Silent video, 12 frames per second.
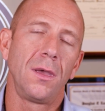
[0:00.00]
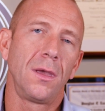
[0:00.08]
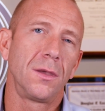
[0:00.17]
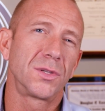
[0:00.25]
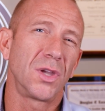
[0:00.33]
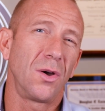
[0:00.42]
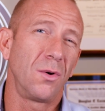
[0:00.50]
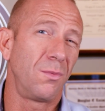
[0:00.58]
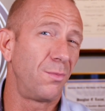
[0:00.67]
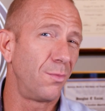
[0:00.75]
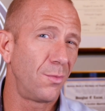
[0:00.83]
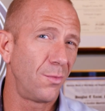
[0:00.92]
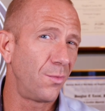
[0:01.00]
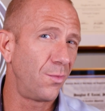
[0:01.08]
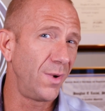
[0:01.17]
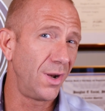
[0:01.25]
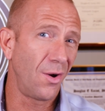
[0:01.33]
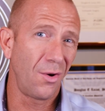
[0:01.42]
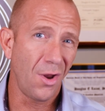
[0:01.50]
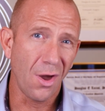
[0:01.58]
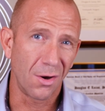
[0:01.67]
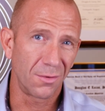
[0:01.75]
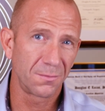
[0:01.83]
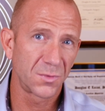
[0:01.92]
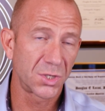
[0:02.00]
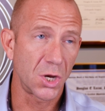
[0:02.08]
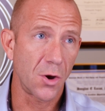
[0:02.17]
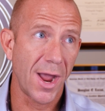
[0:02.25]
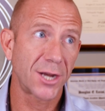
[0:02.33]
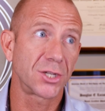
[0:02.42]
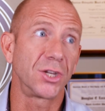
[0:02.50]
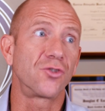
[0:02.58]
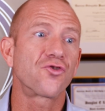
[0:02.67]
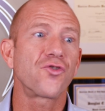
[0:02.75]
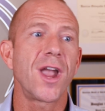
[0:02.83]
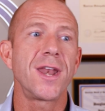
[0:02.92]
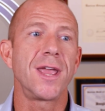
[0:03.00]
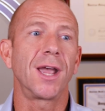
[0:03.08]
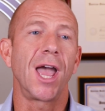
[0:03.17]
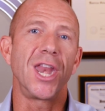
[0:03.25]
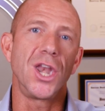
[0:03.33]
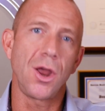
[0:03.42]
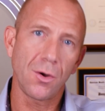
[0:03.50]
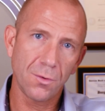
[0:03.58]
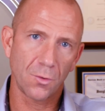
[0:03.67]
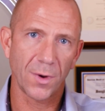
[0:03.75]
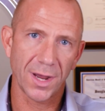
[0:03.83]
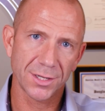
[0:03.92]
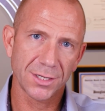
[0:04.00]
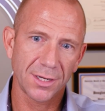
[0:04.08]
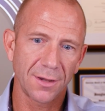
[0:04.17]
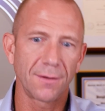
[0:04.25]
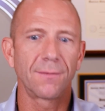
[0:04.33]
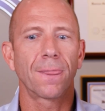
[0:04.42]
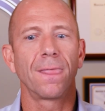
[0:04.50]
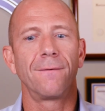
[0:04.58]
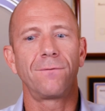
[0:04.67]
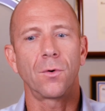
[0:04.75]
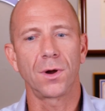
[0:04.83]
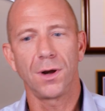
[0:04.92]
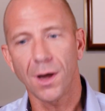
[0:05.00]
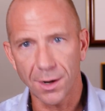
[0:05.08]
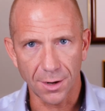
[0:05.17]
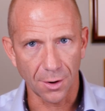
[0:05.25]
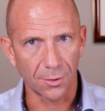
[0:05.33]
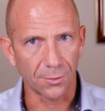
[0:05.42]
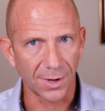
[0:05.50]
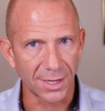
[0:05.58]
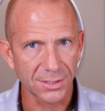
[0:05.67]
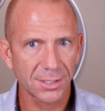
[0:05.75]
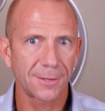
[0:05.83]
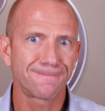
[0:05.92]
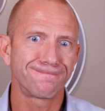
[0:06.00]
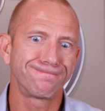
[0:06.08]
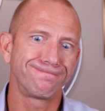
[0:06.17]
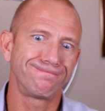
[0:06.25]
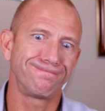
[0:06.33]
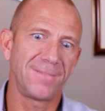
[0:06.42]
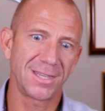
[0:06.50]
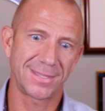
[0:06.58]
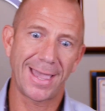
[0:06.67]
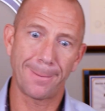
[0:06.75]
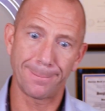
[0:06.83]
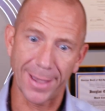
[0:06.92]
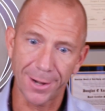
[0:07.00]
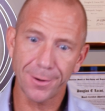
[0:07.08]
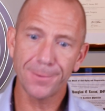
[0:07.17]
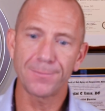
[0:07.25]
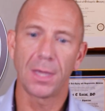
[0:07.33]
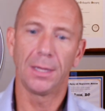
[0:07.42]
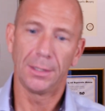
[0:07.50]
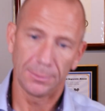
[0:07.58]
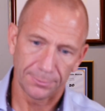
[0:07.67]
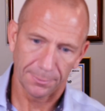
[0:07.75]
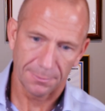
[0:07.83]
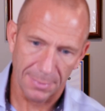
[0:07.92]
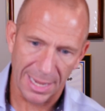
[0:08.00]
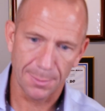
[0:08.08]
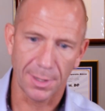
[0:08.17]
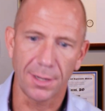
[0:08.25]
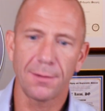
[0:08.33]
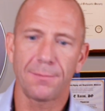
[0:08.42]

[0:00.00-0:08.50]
So we don't know. So you're actually trading a known risk for an unknown risk. Is that better? Maybe.